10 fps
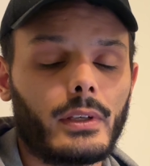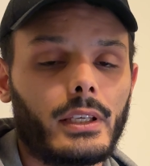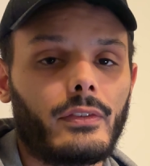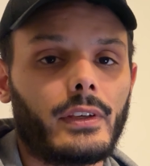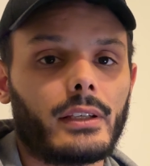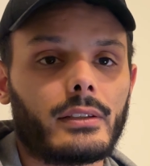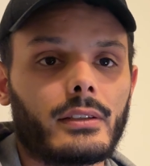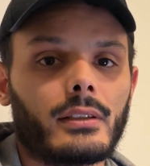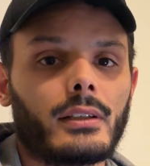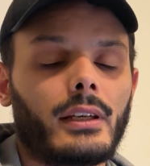If
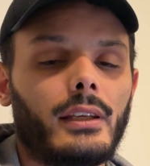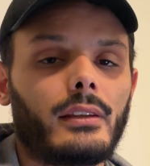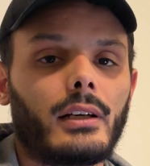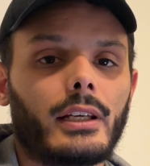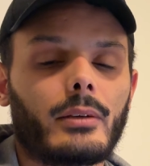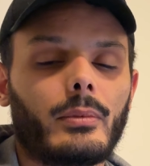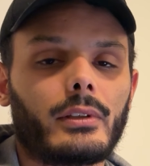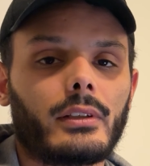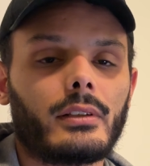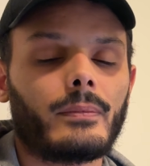yes, hit the like
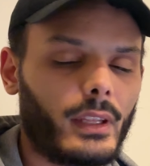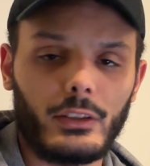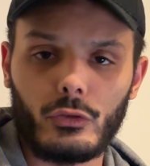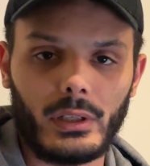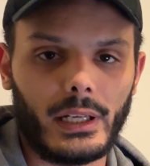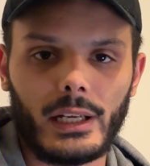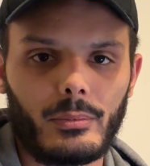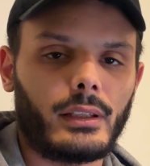button. It really helped.